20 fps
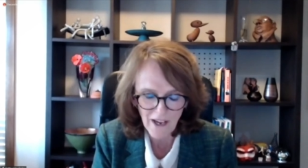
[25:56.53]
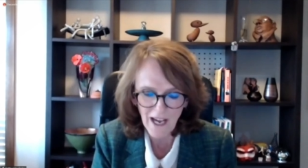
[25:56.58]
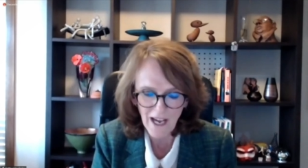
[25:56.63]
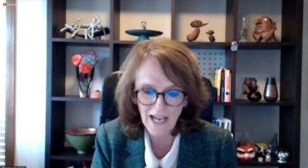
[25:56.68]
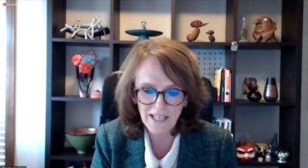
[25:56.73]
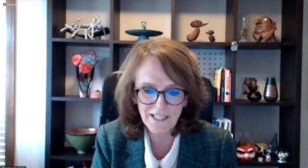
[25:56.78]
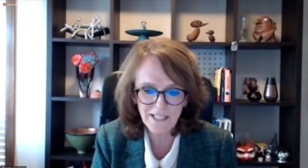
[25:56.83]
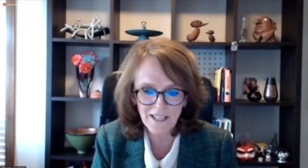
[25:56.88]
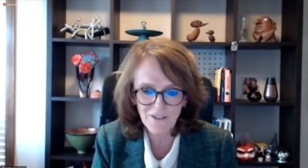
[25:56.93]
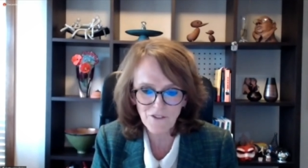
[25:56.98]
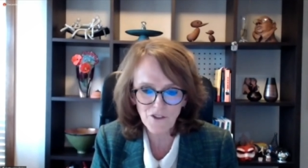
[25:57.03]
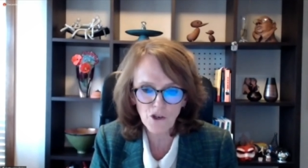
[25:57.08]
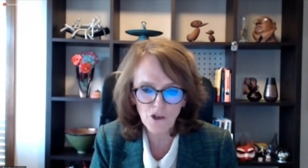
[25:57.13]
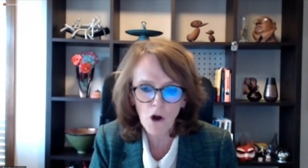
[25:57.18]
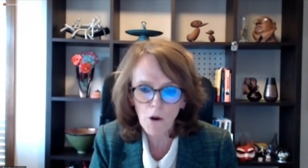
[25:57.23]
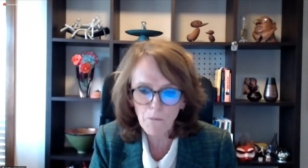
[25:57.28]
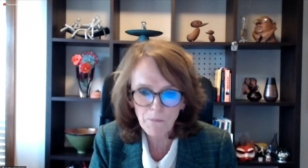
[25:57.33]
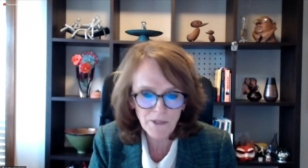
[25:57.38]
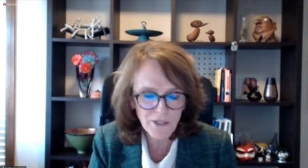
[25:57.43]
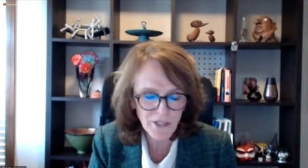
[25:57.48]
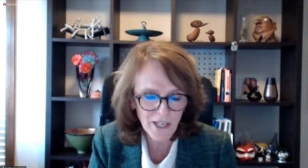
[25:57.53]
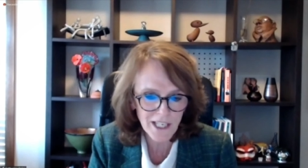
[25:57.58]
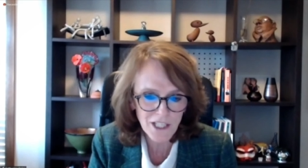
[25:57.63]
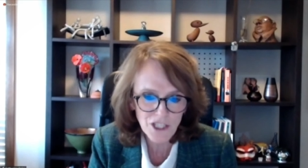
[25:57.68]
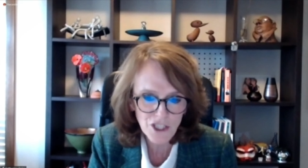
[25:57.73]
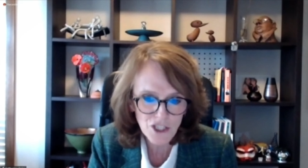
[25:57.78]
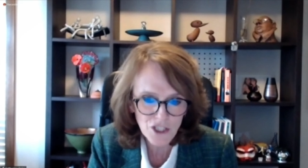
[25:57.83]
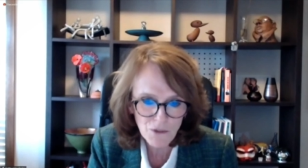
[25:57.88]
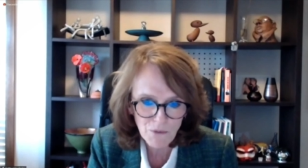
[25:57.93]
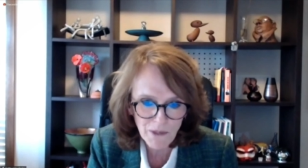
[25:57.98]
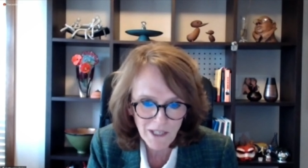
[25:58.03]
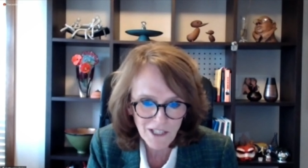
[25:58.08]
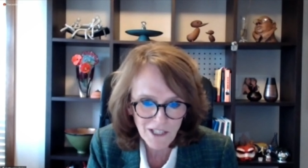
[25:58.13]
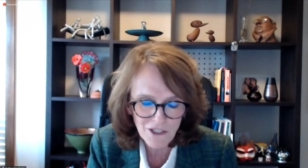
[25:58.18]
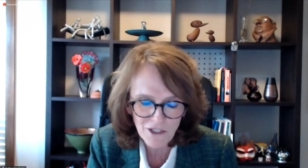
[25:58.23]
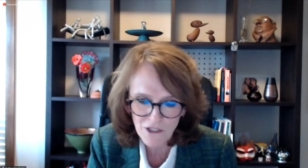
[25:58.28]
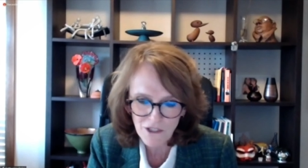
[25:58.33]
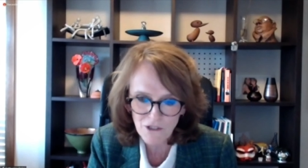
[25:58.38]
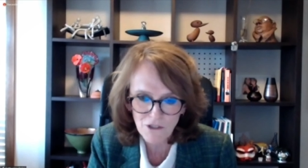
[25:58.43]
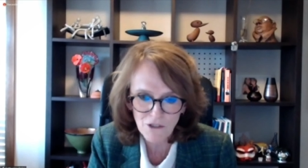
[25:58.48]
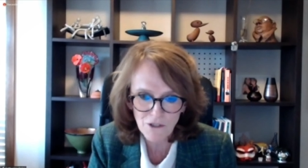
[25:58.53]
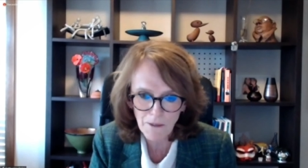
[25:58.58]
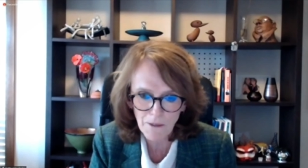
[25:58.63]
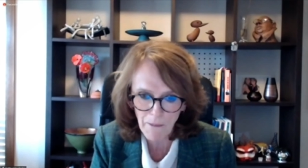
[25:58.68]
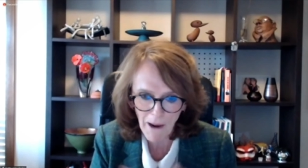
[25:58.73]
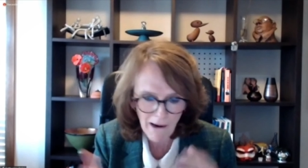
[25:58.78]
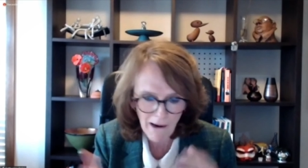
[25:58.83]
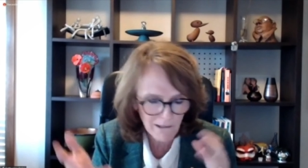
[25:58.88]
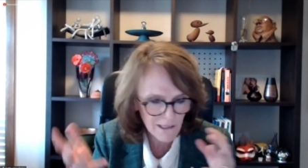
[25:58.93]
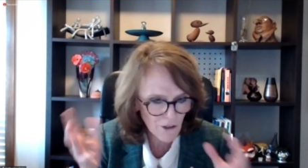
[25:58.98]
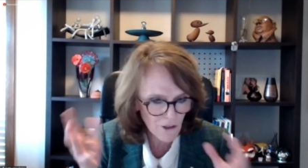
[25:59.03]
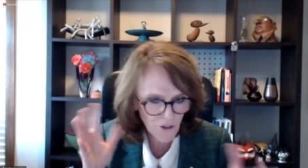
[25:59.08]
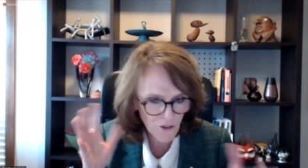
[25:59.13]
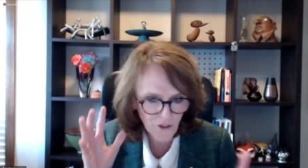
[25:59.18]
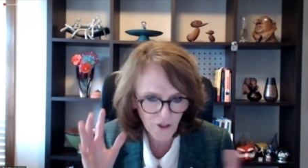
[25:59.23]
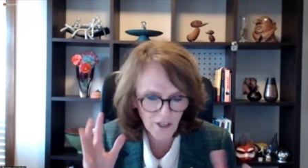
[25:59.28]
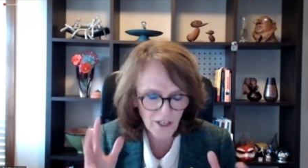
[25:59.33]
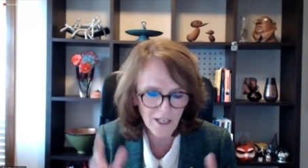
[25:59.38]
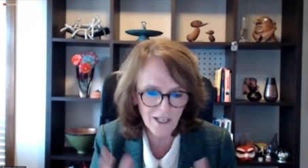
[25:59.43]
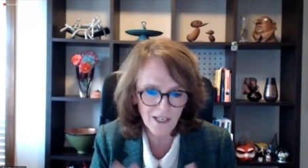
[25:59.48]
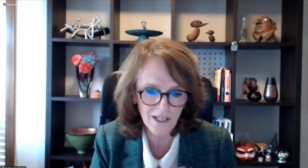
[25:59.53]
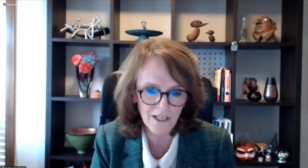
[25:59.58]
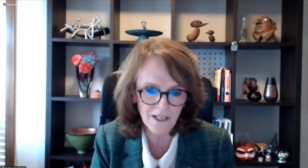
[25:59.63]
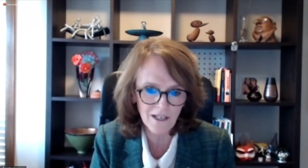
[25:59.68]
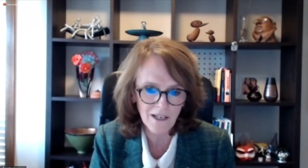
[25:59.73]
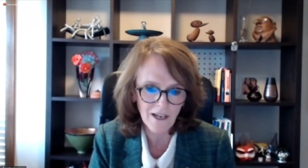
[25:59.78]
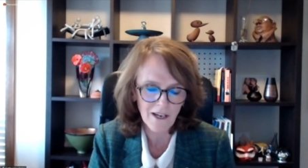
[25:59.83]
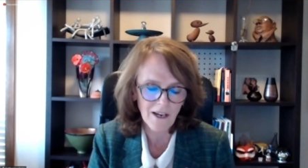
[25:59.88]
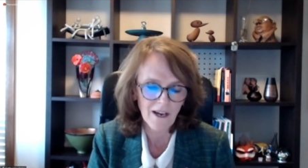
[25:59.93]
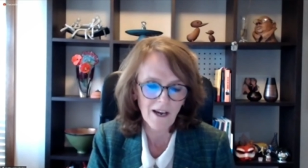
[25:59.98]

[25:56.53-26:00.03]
and yet the computations we can do, the parallel thinking,